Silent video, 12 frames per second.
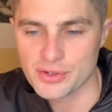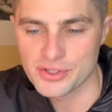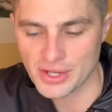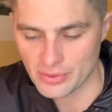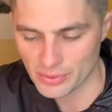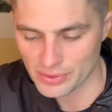
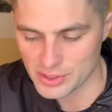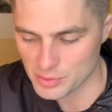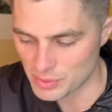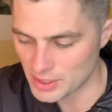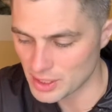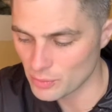Generally
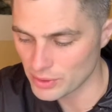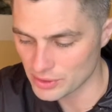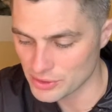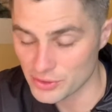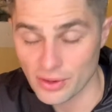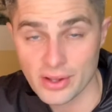speaking, we can
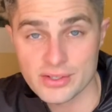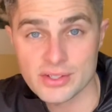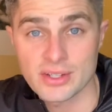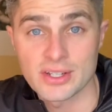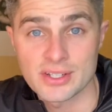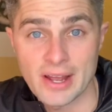trust
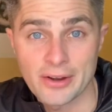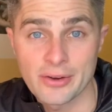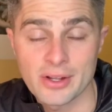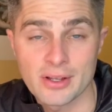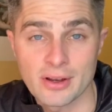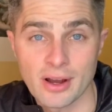the
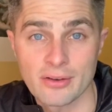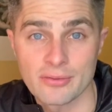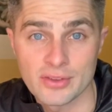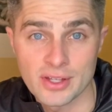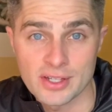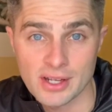integrity of
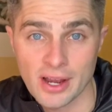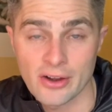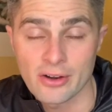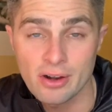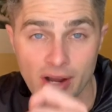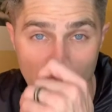the
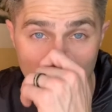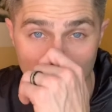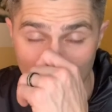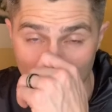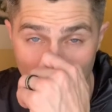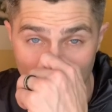entirety
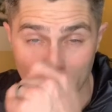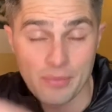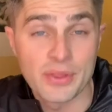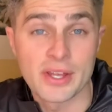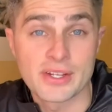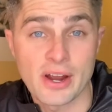
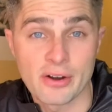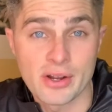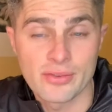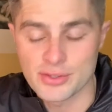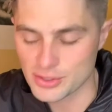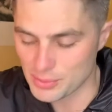of
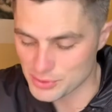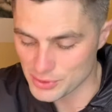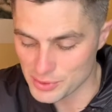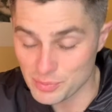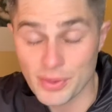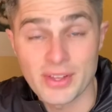the scriptures,
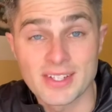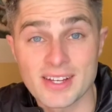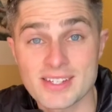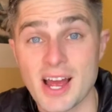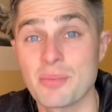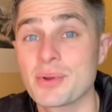but that does
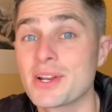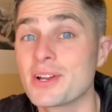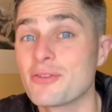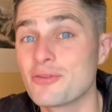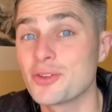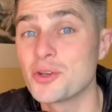happen in a
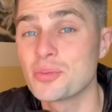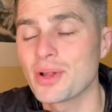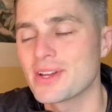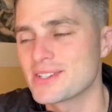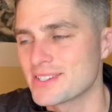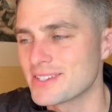few
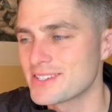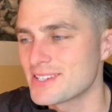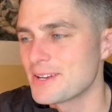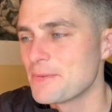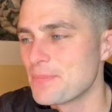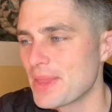places,
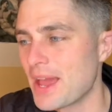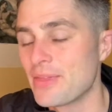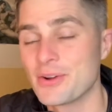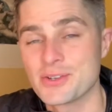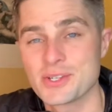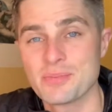and
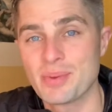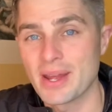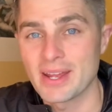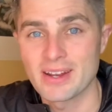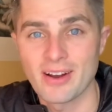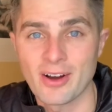there's
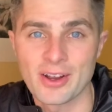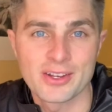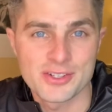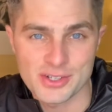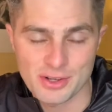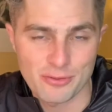debate on
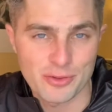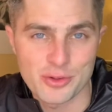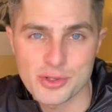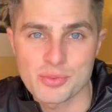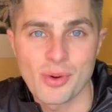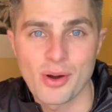just a few
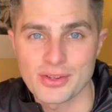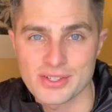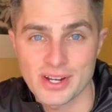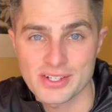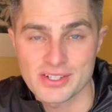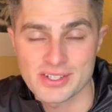small
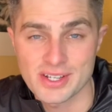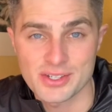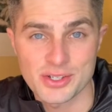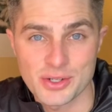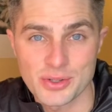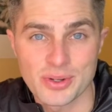sections as
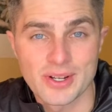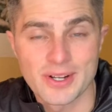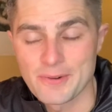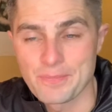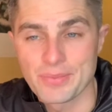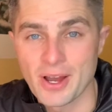to,
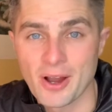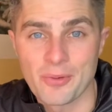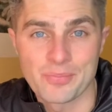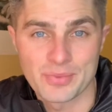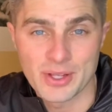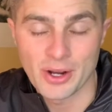
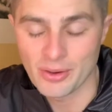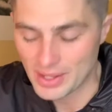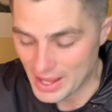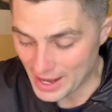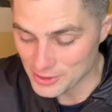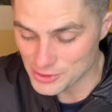
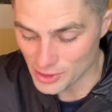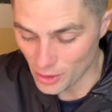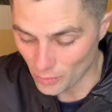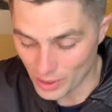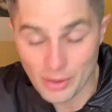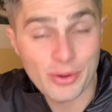And so
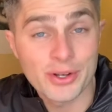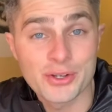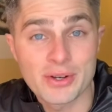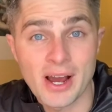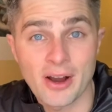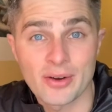what I want to do
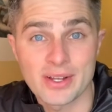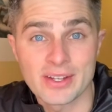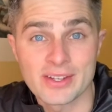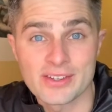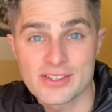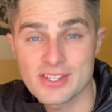now
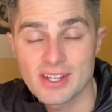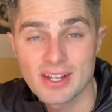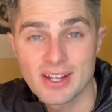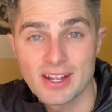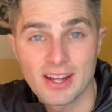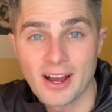is
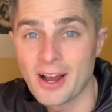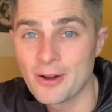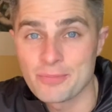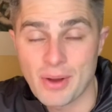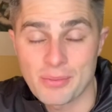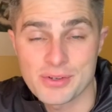
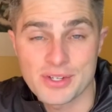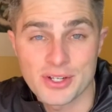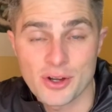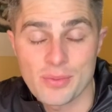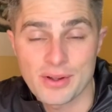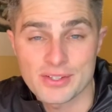I'm just going to go
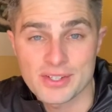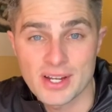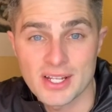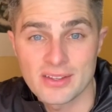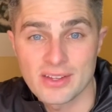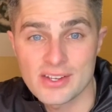about
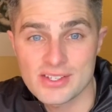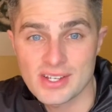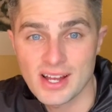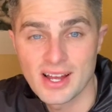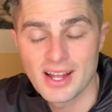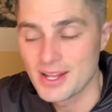studying this.
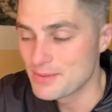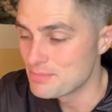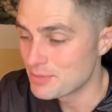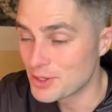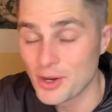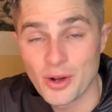
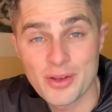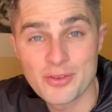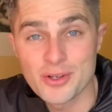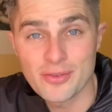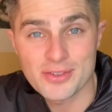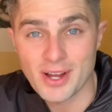If you
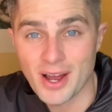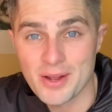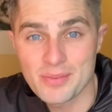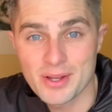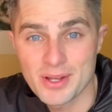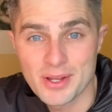have
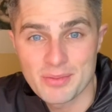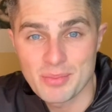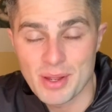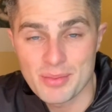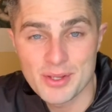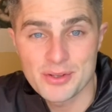time,
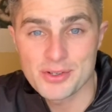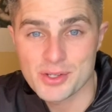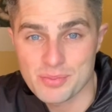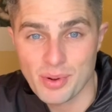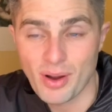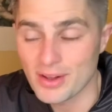maybe you just
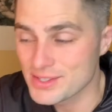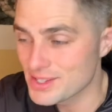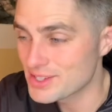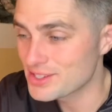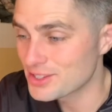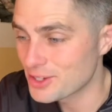pause
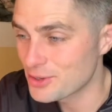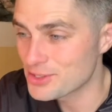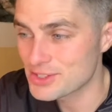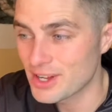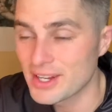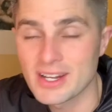this and go
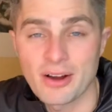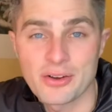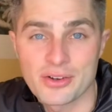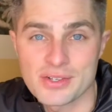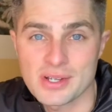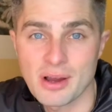study it out
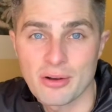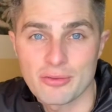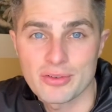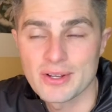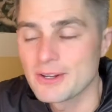yourself.